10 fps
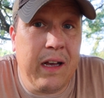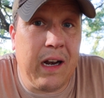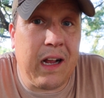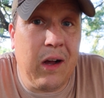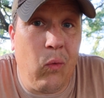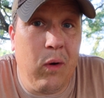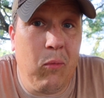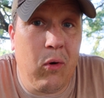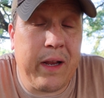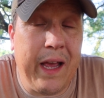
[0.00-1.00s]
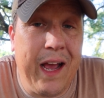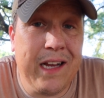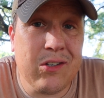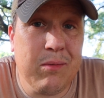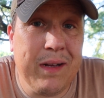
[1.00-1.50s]
and I got one more
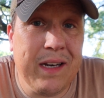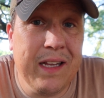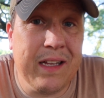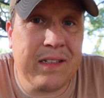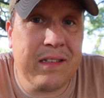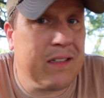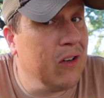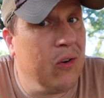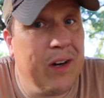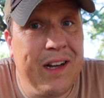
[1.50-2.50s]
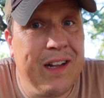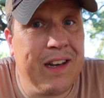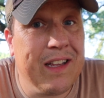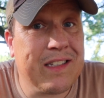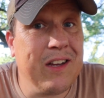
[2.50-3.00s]
cache on my list. So uh,
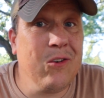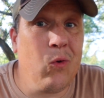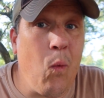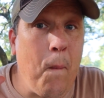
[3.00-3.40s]
let's go.